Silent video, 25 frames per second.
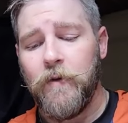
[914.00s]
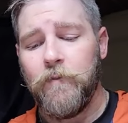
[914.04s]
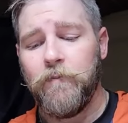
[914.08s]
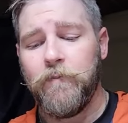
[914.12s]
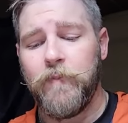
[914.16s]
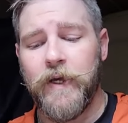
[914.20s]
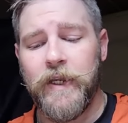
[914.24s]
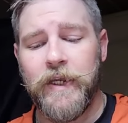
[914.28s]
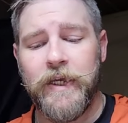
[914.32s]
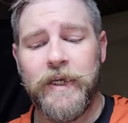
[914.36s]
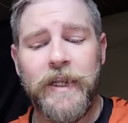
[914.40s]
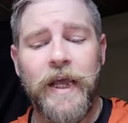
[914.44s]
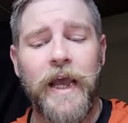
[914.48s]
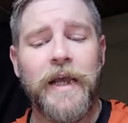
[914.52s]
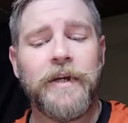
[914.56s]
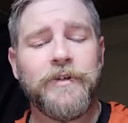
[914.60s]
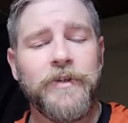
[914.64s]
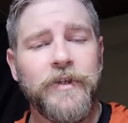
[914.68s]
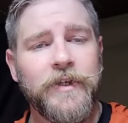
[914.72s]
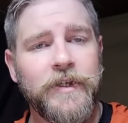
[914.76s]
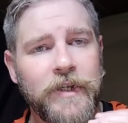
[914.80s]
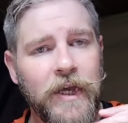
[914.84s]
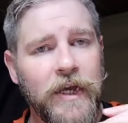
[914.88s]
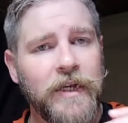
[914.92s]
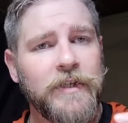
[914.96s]
But it
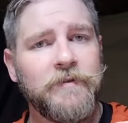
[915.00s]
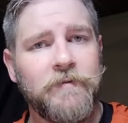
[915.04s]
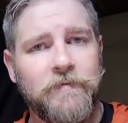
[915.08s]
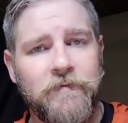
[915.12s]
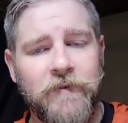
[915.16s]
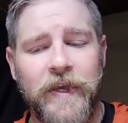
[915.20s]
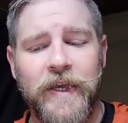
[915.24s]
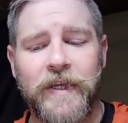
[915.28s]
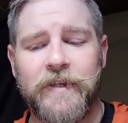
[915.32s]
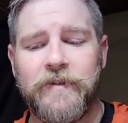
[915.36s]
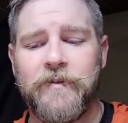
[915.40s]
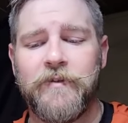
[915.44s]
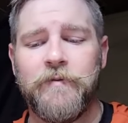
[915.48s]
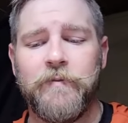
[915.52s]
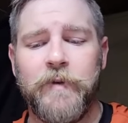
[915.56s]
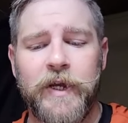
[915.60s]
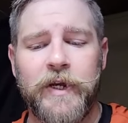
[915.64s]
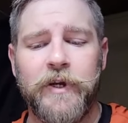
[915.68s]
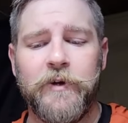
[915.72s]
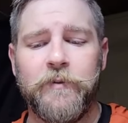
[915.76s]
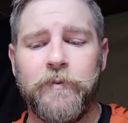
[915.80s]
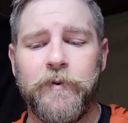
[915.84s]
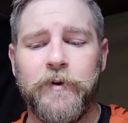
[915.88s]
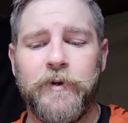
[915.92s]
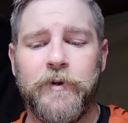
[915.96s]
actually does vent some
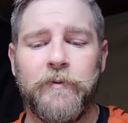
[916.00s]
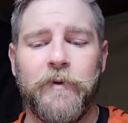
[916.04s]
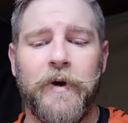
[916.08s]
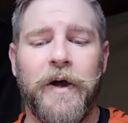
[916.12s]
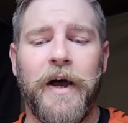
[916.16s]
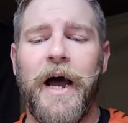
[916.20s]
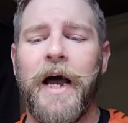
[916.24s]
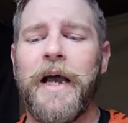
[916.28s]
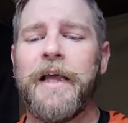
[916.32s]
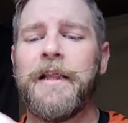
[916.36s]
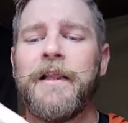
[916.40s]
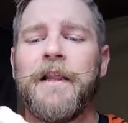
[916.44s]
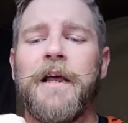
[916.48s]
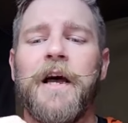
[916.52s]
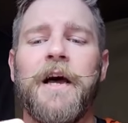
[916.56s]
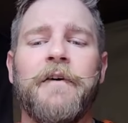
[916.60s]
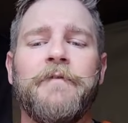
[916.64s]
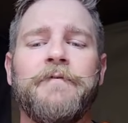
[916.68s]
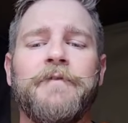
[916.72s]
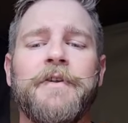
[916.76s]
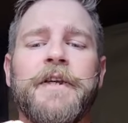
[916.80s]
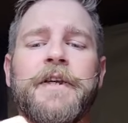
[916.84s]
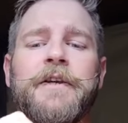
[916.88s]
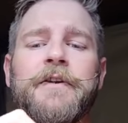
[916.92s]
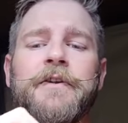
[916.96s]
air pretty well. I
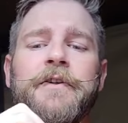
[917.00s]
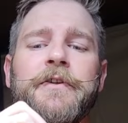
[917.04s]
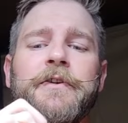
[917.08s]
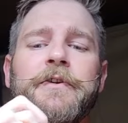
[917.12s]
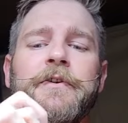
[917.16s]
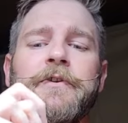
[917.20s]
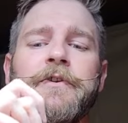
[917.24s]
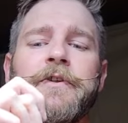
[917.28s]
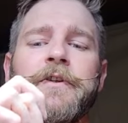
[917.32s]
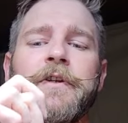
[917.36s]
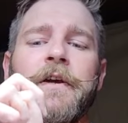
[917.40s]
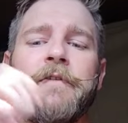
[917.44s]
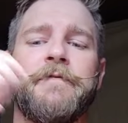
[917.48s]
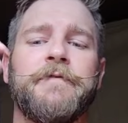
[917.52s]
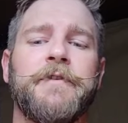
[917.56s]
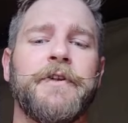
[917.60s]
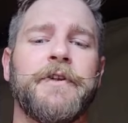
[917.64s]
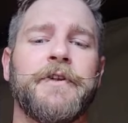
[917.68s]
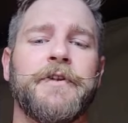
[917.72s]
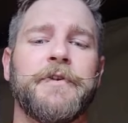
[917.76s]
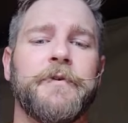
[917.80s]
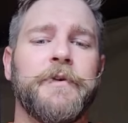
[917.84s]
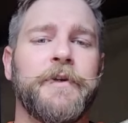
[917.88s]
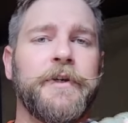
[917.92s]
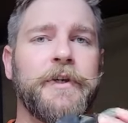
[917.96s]
love the inclusion of the
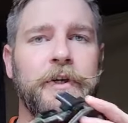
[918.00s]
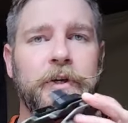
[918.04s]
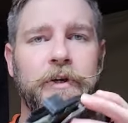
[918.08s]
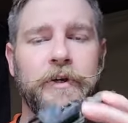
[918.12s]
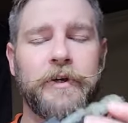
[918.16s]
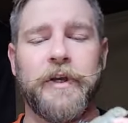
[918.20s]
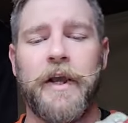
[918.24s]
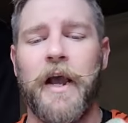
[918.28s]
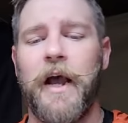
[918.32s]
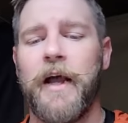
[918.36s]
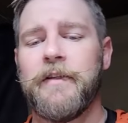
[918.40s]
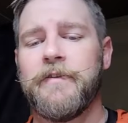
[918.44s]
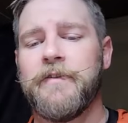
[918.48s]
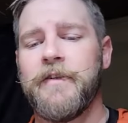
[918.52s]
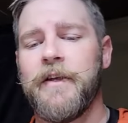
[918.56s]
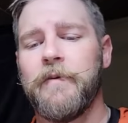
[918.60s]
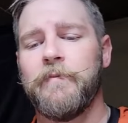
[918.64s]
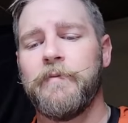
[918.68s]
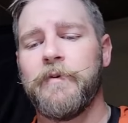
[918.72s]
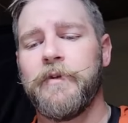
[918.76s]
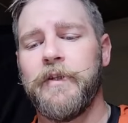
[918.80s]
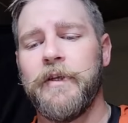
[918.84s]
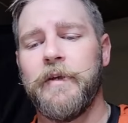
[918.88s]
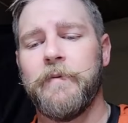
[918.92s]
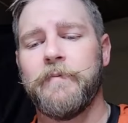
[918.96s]
discreet carry
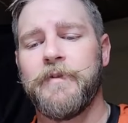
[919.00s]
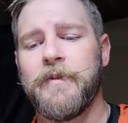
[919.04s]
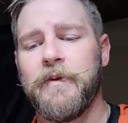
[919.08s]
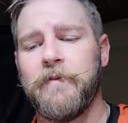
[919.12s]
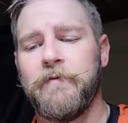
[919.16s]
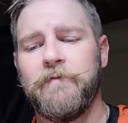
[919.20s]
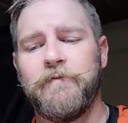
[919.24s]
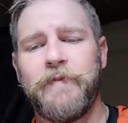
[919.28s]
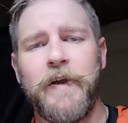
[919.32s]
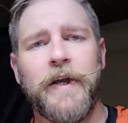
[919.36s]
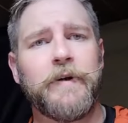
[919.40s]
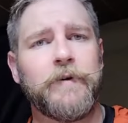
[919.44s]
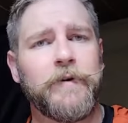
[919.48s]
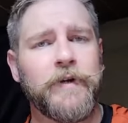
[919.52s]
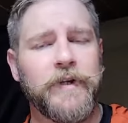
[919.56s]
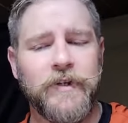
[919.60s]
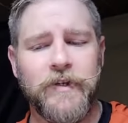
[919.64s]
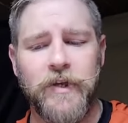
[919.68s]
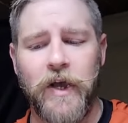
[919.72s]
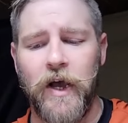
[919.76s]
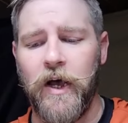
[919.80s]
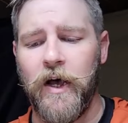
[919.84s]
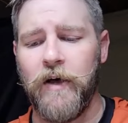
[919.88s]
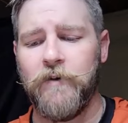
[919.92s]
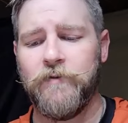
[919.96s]
concept clips. They're very
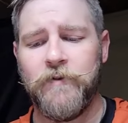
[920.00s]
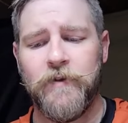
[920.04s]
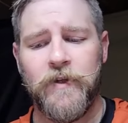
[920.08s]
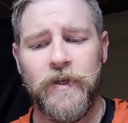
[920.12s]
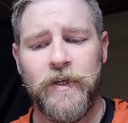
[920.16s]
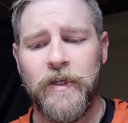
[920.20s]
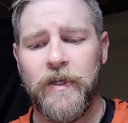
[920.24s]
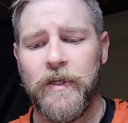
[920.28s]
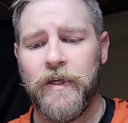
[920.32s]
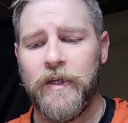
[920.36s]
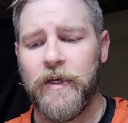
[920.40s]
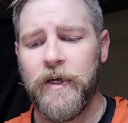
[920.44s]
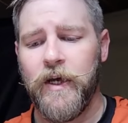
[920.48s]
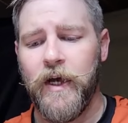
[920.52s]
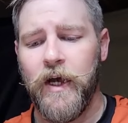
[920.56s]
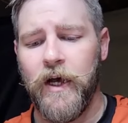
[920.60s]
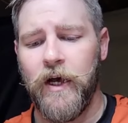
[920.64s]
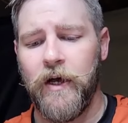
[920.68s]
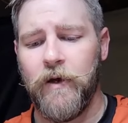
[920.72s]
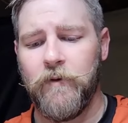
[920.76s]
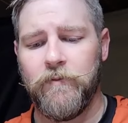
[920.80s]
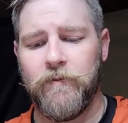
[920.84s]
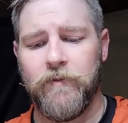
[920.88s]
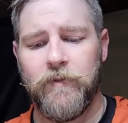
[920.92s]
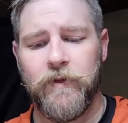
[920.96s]
tough.
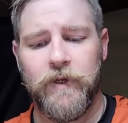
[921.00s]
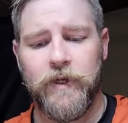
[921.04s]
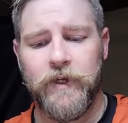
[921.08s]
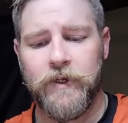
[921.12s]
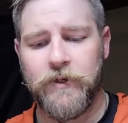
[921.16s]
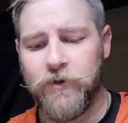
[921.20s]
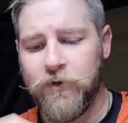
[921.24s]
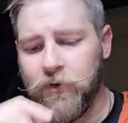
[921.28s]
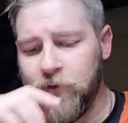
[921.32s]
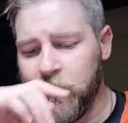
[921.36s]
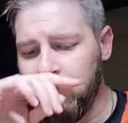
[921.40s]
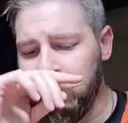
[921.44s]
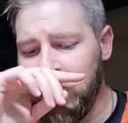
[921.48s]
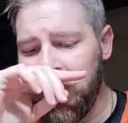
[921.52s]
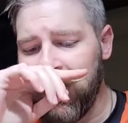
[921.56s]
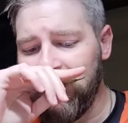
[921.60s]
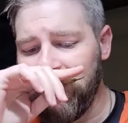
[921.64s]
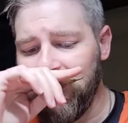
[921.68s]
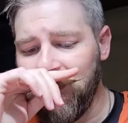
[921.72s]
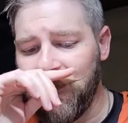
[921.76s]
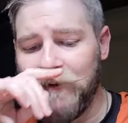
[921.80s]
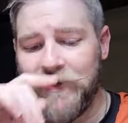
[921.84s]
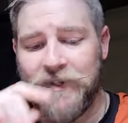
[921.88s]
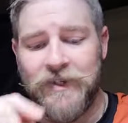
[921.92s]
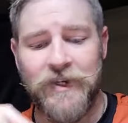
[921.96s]
Um,
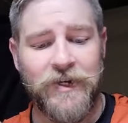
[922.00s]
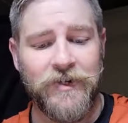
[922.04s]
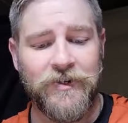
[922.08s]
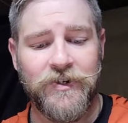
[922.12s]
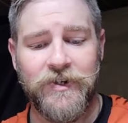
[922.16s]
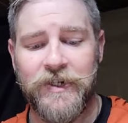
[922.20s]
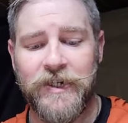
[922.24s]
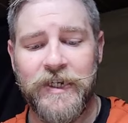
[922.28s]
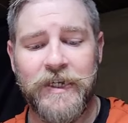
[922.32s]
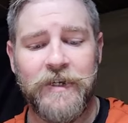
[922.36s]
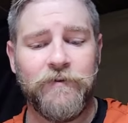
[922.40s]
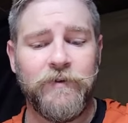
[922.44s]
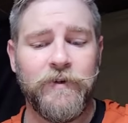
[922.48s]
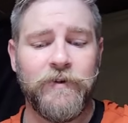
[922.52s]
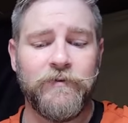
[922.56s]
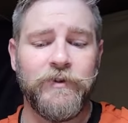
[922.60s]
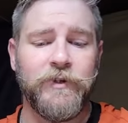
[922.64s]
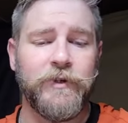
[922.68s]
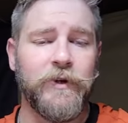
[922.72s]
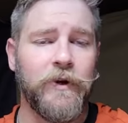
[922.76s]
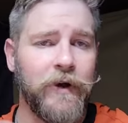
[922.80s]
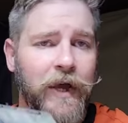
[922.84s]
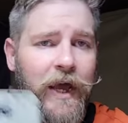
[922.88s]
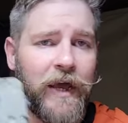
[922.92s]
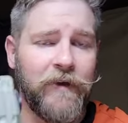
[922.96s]
incredible retention. Even if you
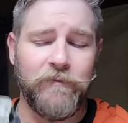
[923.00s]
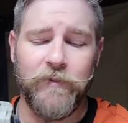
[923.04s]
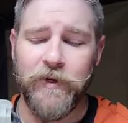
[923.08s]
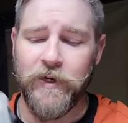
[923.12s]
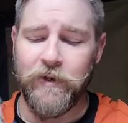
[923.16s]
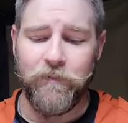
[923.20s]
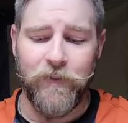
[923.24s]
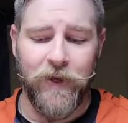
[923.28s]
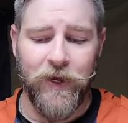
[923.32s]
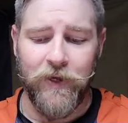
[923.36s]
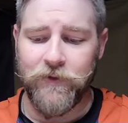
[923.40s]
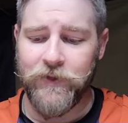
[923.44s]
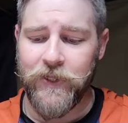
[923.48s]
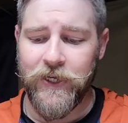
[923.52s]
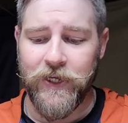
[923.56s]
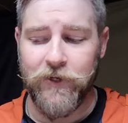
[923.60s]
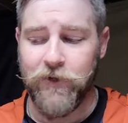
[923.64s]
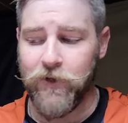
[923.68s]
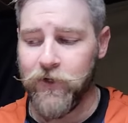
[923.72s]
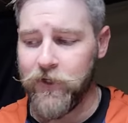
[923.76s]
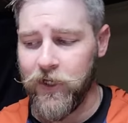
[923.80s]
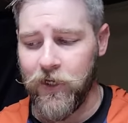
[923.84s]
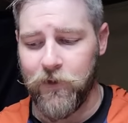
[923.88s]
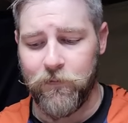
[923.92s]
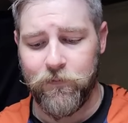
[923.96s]
don't have them on a belt, they
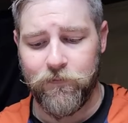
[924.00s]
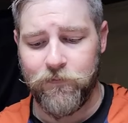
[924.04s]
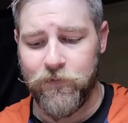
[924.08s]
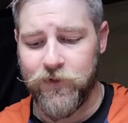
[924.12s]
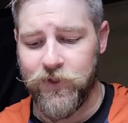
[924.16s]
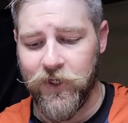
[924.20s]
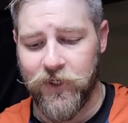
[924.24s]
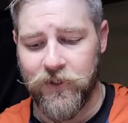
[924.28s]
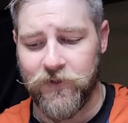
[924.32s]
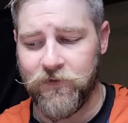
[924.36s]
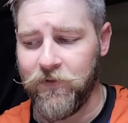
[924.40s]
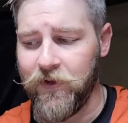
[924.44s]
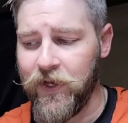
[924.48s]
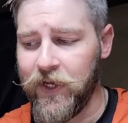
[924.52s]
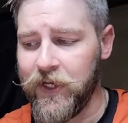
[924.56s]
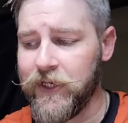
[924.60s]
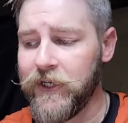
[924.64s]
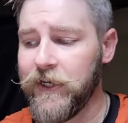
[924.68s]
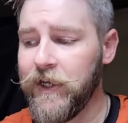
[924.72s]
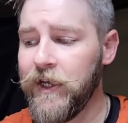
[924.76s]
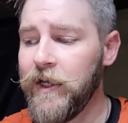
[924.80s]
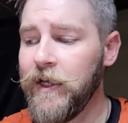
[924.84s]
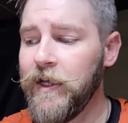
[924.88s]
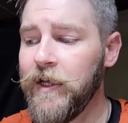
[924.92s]
hook up just fine.